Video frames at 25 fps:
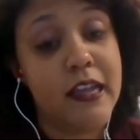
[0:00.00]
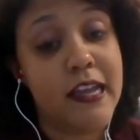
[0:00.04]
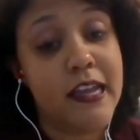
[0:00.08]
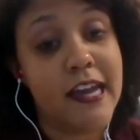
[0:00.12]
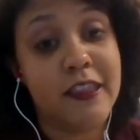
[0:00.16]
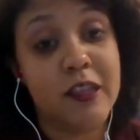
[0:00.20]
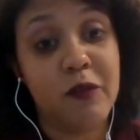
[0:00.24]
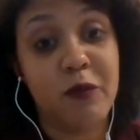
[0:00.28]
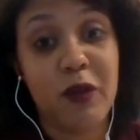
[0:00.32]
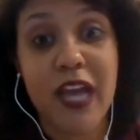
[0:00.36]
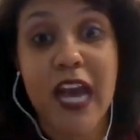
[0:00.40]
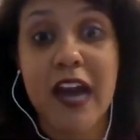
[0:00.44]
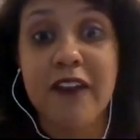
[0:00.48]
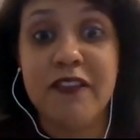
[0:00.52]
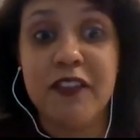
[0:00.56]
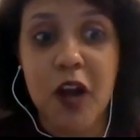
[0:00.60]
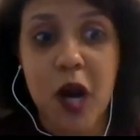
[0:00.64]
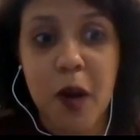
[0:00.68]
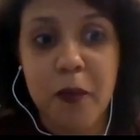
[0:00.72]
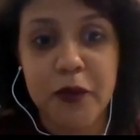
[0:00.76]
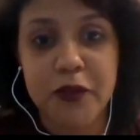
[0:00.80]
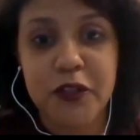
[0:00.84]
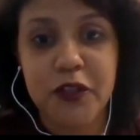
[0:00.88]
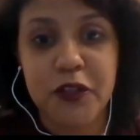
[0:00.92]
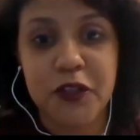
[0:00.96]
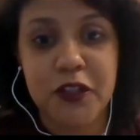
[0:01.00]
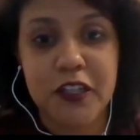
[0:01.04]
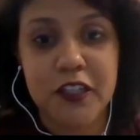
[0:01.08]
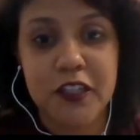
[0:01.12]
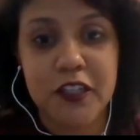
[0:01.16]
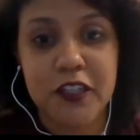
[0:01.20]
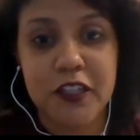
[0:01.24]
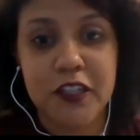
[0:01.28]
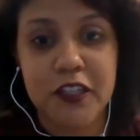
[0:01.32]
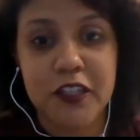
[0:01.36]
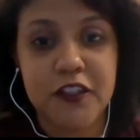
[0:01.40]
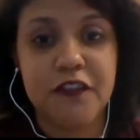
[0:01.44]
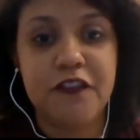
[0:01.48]
And then we have the opportunity
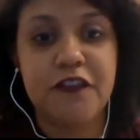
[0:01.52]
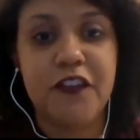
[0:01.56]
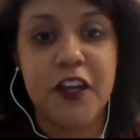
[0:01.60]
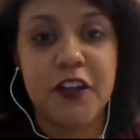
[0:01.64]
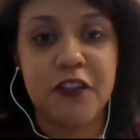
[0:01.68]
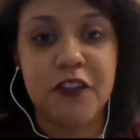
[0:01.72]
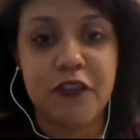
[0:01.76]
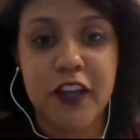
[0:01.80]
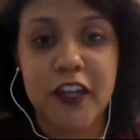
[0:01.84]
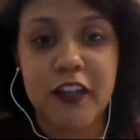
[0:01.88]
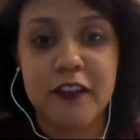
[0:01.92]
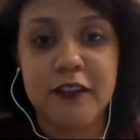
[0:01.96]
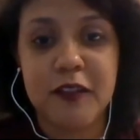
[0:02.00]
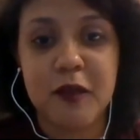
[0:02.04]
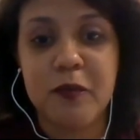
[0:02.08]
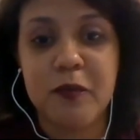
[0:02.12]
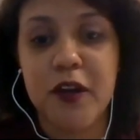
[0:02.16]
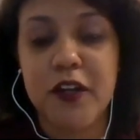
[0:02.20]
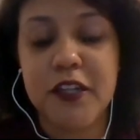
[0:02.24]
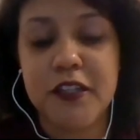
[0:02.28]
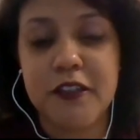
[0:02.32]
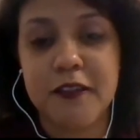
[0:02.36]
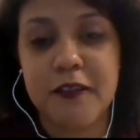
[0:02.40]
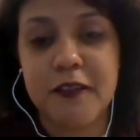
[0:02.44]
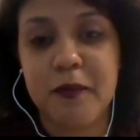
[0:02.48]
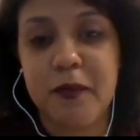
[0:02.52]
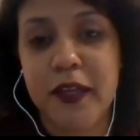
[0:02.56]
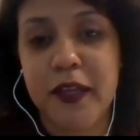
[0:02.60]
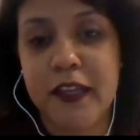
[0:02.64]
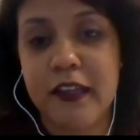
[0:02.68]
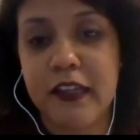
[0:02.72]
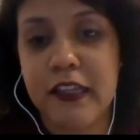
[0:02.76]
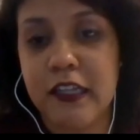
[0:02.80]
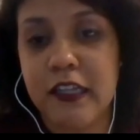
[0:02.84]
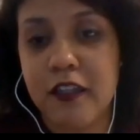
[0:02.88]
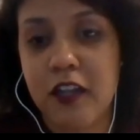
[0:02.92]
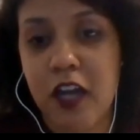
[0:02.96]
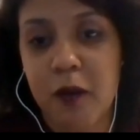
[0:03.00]
to fundraise and
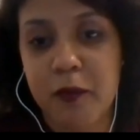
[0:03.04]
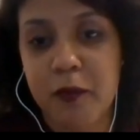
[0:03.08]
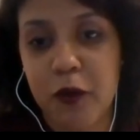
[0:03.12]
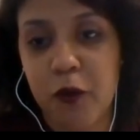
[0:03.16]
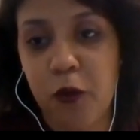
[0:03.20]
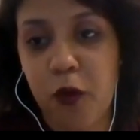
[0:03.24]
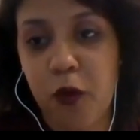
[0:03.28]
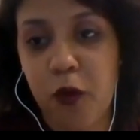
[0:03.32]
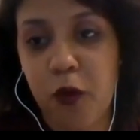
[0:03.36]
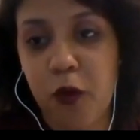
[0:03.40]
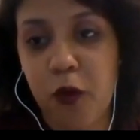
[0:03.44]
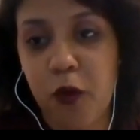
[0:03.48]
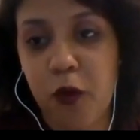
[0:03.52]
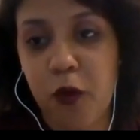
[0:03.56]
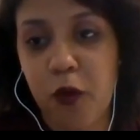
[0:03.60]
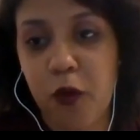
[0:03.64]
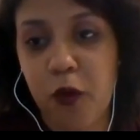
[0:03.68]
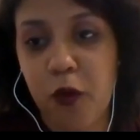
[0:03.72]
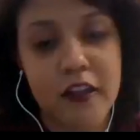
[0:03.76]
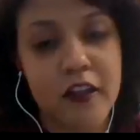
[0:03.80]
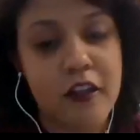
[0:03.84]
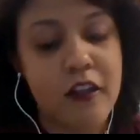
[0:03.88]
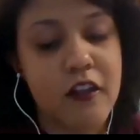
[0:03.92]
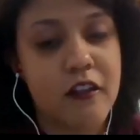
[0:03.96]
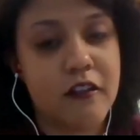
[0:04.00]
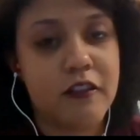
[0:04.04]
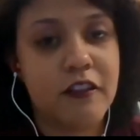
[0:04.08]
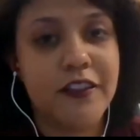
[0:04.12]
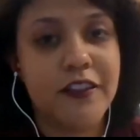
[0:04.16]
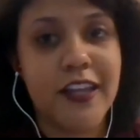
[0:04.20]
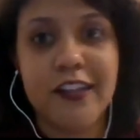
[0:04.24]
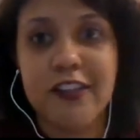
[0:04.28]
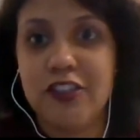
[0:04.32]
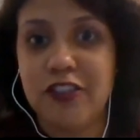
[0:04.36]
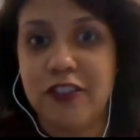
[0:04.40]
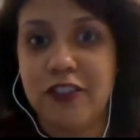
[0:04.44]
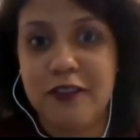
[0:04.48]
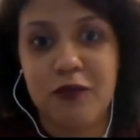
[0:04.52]
participate in NAMI walks. So that's
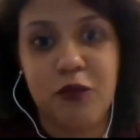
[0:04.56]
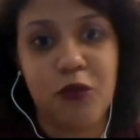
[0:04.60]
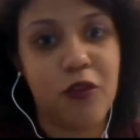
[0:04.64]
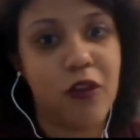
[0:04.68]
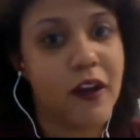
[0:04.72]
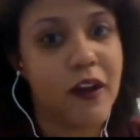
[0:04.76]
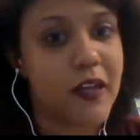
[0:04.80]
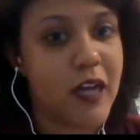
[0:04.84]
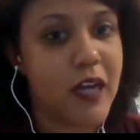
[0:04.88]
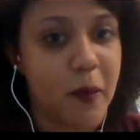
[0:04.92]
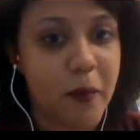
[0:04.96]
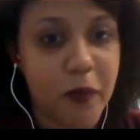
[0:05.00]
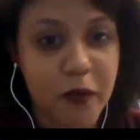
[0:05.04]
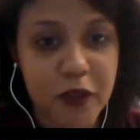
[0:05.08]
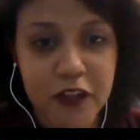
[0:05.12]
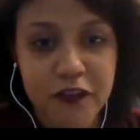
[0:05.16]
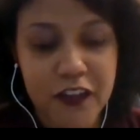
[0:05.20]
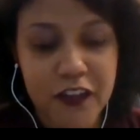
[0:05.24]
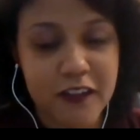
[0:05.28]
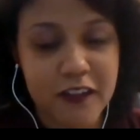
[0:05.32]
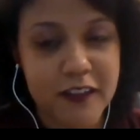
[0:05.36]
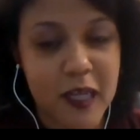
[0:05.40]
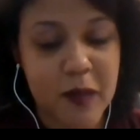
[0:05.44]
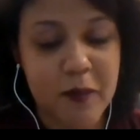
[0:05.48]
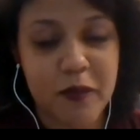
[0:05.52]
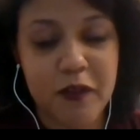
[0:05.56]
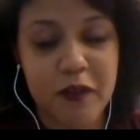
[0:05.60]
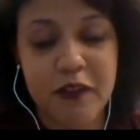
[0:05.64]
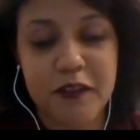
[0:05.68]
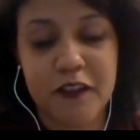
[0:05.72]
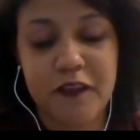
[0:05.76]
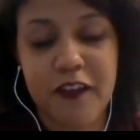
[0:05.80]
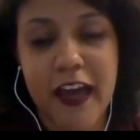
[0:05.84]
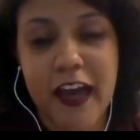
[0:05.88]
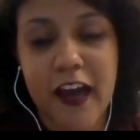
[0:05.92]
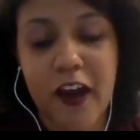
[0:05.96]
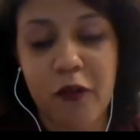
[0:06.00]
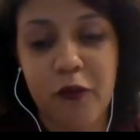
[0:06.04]
just a couple of examples of
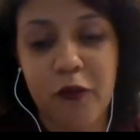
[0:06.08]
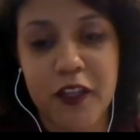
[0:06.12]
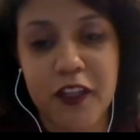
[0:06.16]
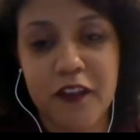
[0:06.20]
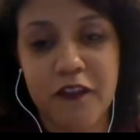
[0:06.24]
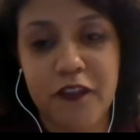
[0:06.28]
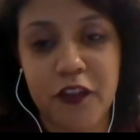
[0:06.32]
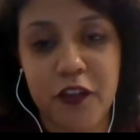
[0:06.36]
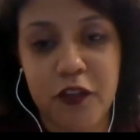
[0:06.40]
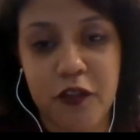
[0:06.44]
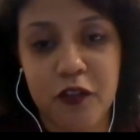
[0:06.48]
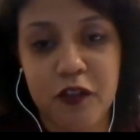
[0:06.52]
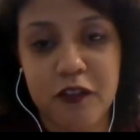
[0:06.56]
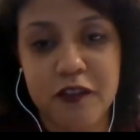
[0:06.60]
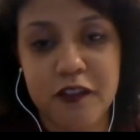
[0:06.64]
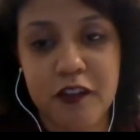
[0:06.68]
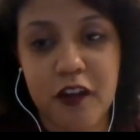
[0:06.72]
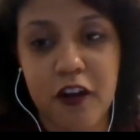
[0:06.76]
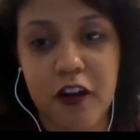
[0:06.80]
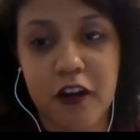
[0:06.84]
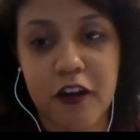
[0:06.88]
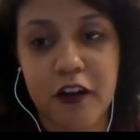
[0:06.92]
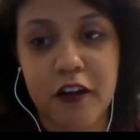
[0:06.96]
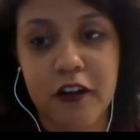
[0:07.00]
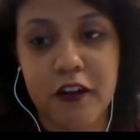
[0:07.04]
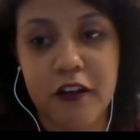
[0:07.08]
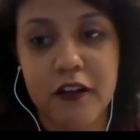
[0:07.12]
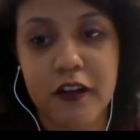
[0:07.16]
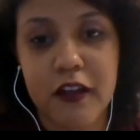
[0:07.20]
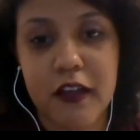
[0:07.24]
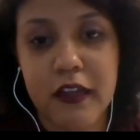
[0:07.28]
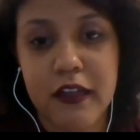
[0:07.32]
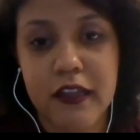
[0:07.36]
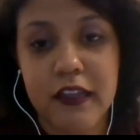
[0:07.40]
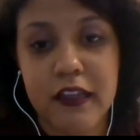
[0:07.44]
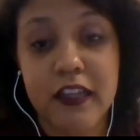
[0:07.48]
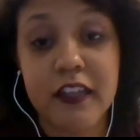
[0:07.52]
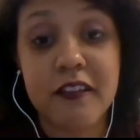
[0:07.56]
how we've used our
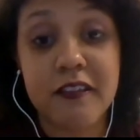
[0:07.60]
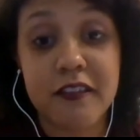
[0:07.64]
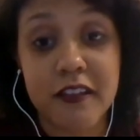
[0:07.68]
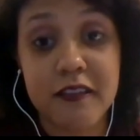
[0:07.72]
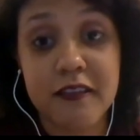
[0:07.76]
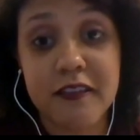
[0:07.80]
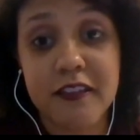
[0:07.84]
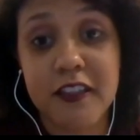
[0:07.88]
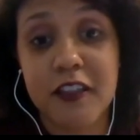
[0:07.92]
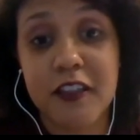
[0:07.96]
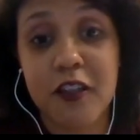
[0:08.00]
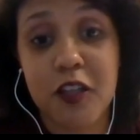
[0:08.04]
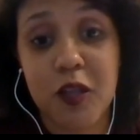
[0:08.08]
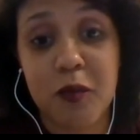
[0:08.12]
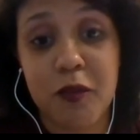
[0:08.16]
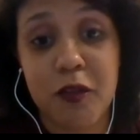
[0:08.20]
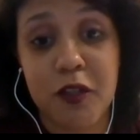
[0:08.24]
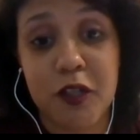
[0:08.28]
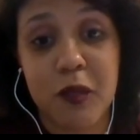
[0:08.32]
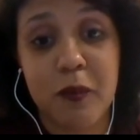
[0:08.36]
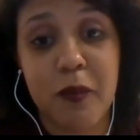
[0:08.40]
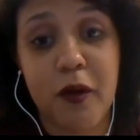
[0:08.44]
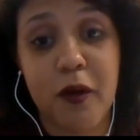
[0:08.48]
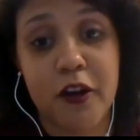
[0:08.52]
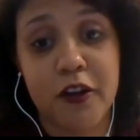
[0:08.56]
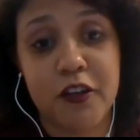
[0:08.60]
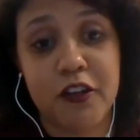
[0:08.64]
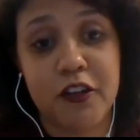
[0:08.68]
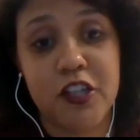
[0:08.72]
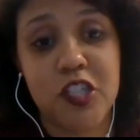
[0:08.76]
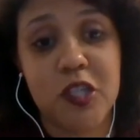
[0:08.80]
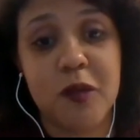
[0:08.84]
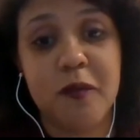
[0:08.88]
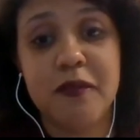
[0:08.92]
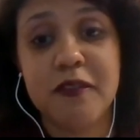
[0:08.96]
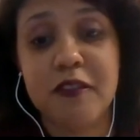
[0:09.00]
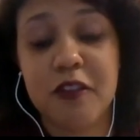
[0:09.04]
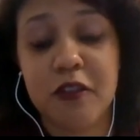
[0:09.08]
existing community
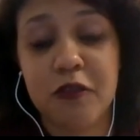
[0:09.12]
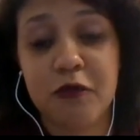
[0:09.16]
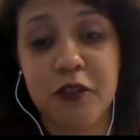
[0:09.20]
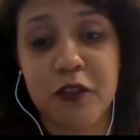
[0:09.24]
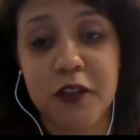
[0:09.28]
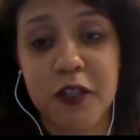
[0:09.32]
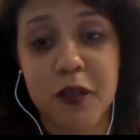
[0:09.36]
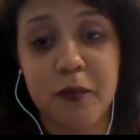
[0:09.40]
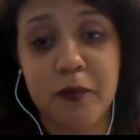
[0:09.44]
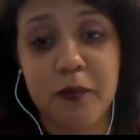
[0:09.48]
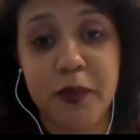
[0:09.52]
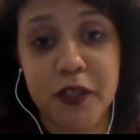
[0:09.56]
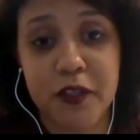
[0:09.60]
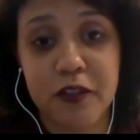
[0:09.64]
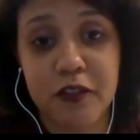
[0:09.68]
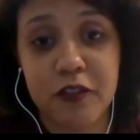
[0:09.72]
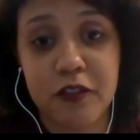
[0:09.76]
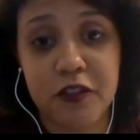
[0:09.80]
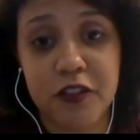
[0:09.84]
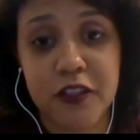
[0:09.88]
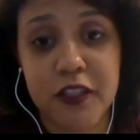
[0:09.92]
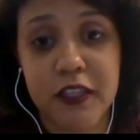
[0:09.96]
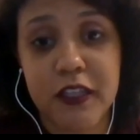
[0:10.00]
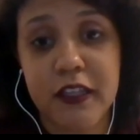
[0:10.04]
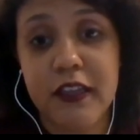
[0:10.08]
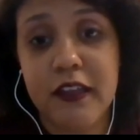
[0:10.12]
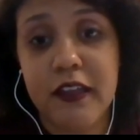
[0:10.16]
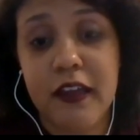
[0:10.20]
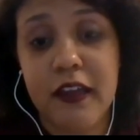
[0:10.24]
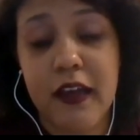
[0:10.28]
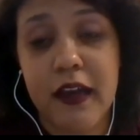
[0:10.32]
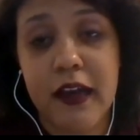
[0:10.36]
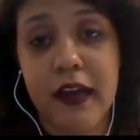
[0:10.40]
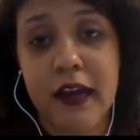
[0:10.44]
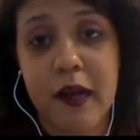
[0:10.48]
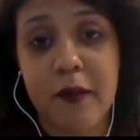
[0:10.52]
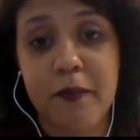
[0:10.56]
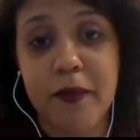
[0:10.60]
partnerships to really build
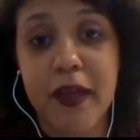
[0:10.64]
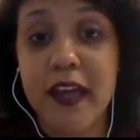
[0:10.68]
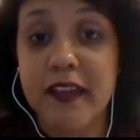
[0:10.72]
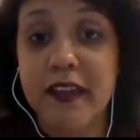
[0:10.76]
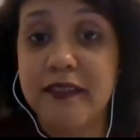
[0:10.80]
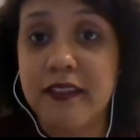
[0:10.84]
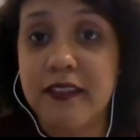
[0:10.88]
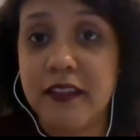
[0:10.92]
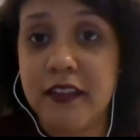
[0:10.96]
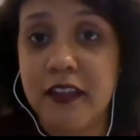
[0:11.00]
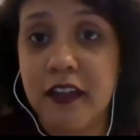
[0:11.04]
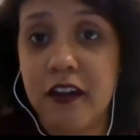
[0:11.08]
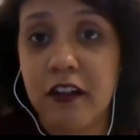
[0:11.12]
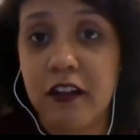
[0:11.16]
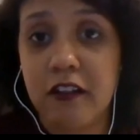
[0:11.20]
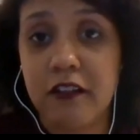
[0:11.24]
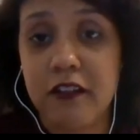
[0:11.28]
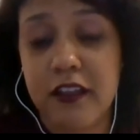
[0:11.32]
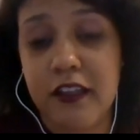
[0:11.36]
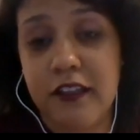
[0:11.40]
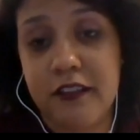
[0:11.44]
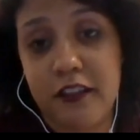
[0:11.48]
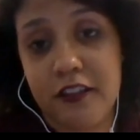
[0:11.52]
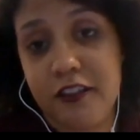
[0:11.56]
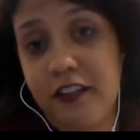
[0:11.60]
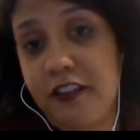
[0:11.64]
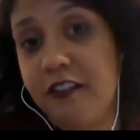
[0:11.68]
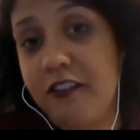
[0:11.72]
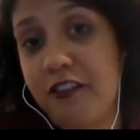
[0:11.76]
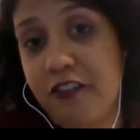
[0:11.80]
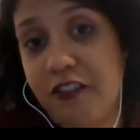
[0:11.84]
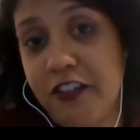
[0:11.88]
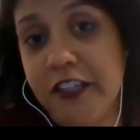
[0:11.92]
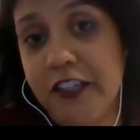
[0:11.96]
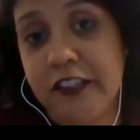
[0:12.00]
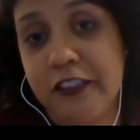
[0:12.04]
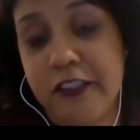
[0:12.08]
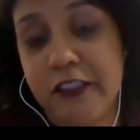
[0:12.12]
SEL in the
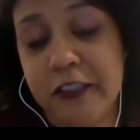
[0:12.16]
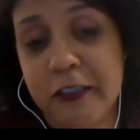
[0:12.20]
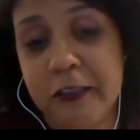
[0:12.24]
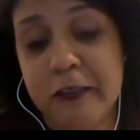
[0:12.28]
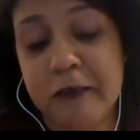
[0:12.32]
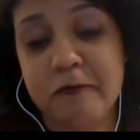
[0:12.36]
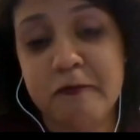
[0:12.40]
district too.